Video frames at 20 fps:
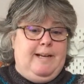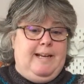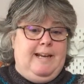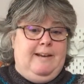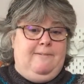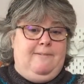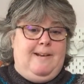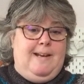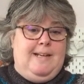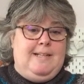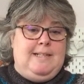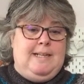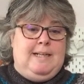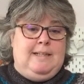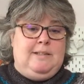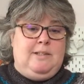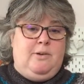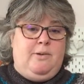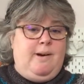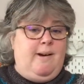gift
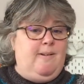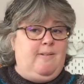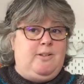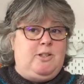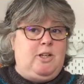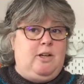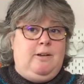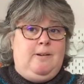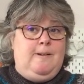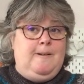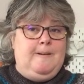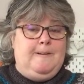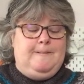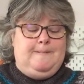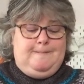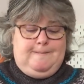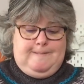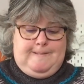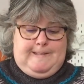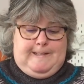knitting, so I can't show you
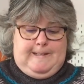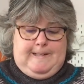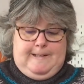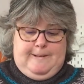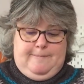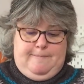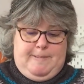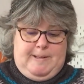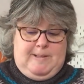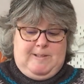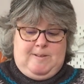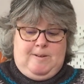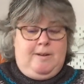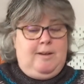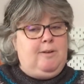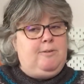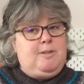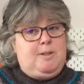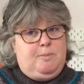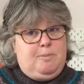because I
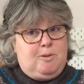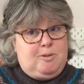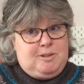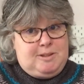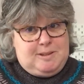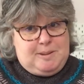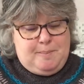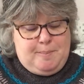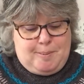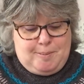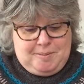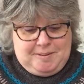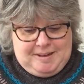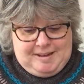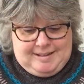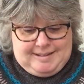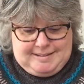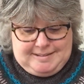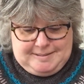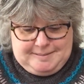know she watches the
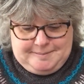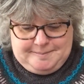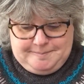podcast,